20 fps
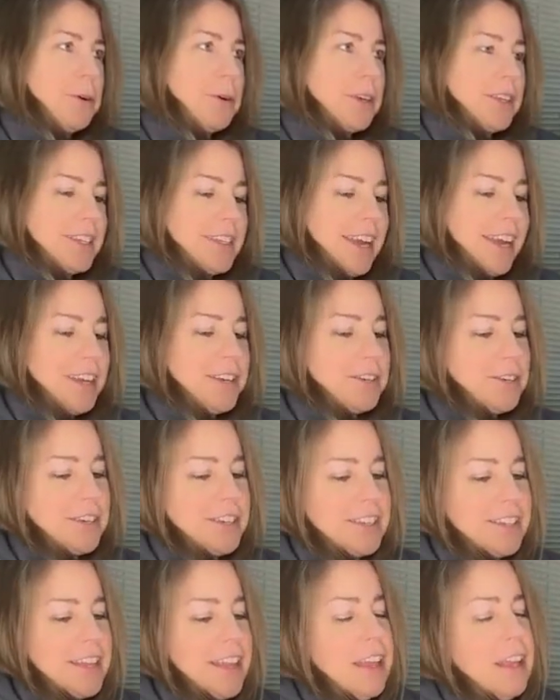Dork
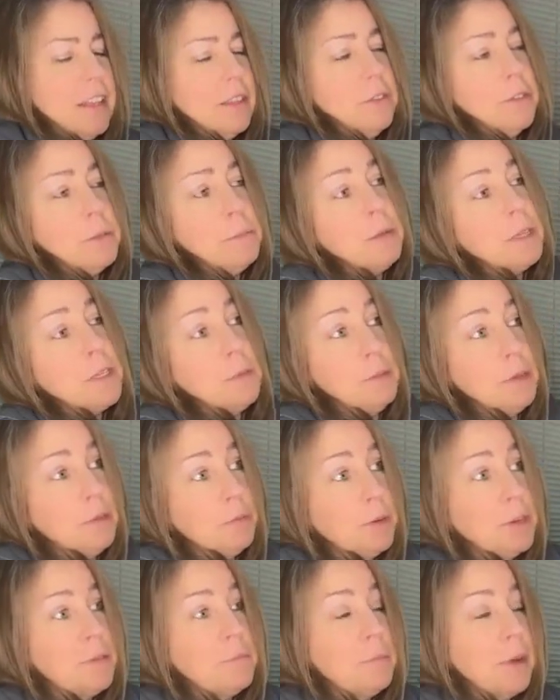Diaries. Those must have
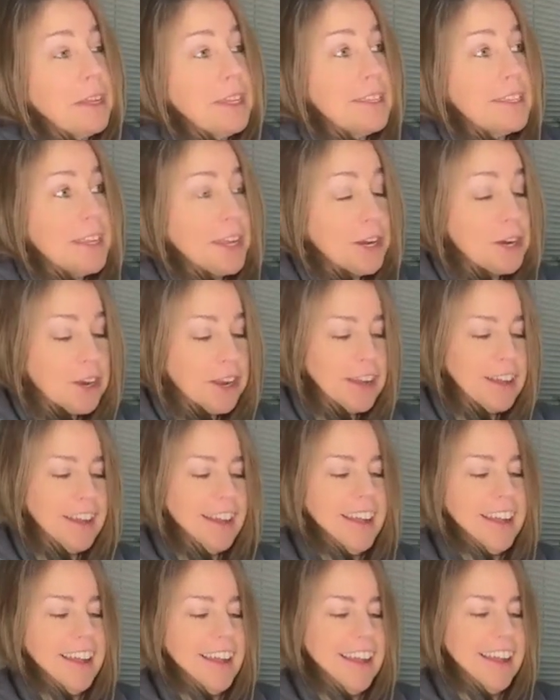been written by Sarah.